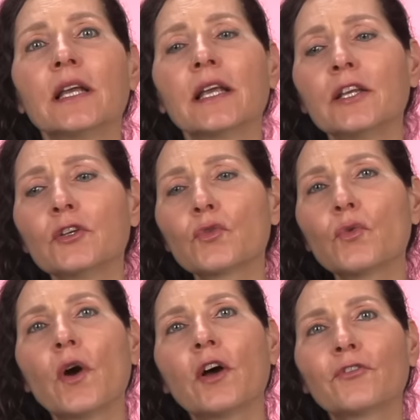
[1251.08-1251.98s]

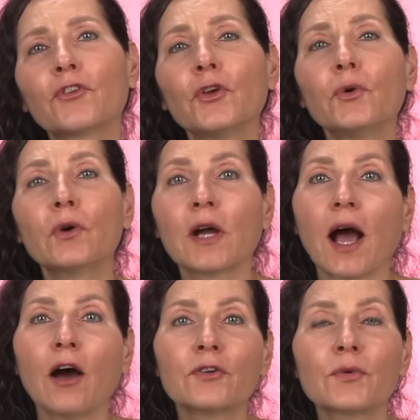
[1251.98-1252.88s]
into a few
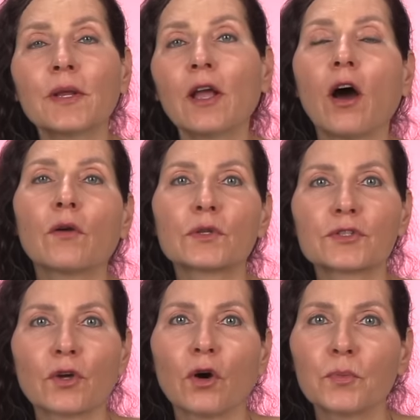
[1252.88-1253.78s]
country
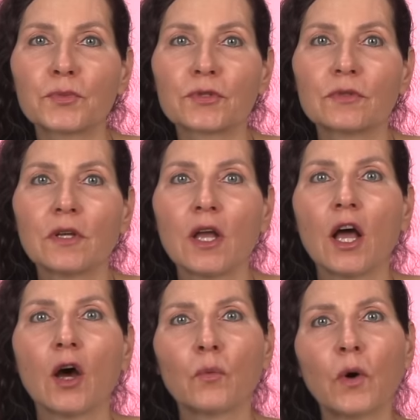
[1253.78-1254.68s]
horoscopes,
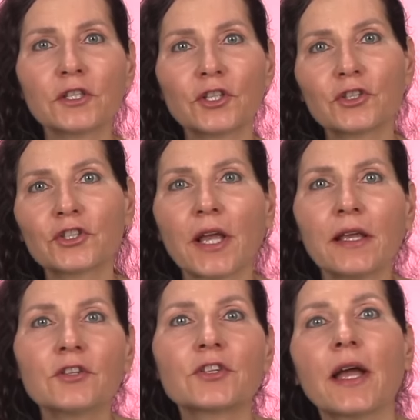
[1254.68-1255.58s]
what
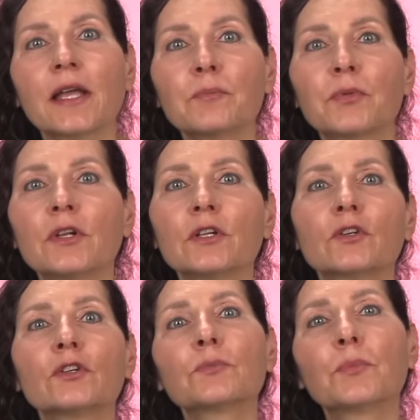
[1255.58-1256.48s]
change April
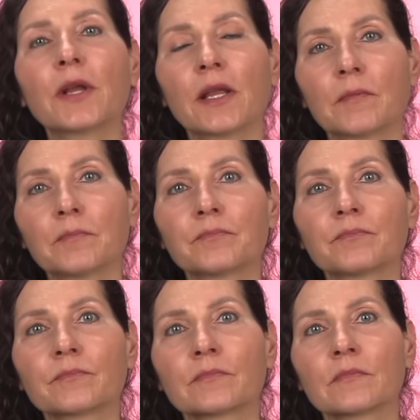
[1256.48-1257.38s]
could bring.
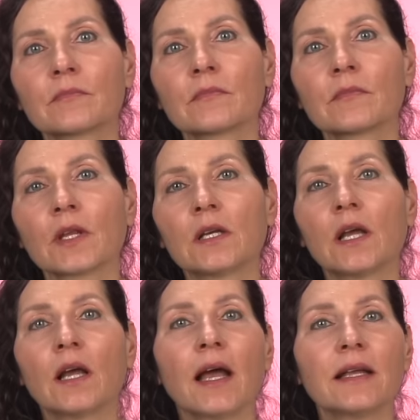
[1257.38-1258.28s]

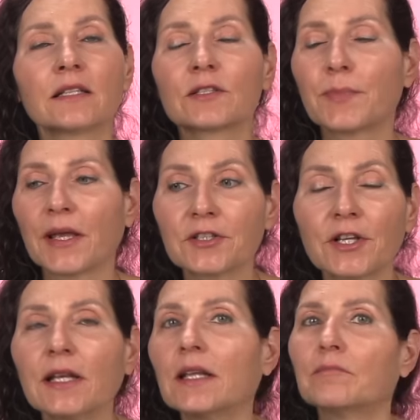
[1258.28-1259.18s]
And
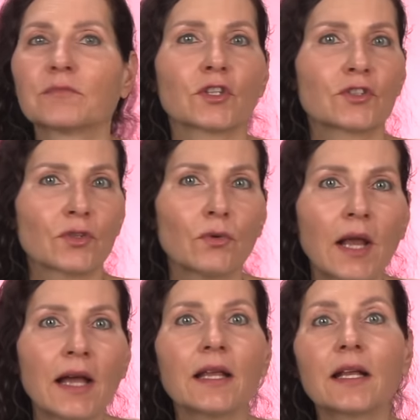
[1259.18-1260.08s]
especially the
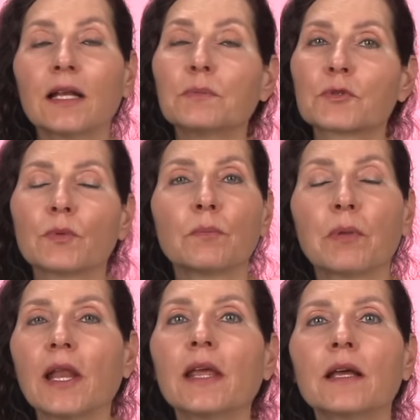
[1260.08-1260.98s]
solar eclipse will
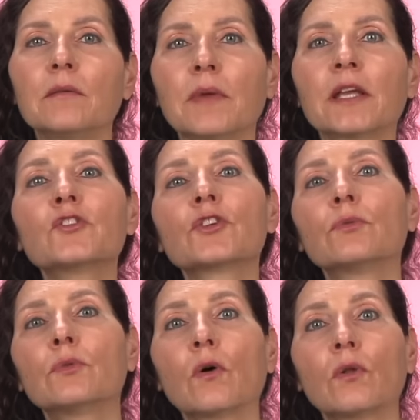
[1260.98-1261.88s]
play a major
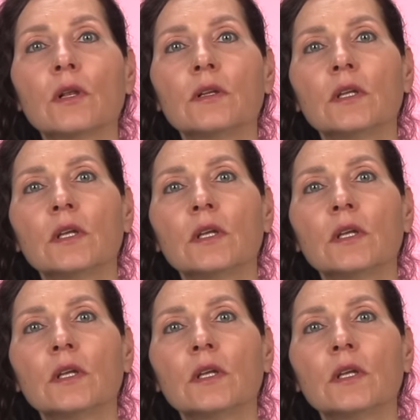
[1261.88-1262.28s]
role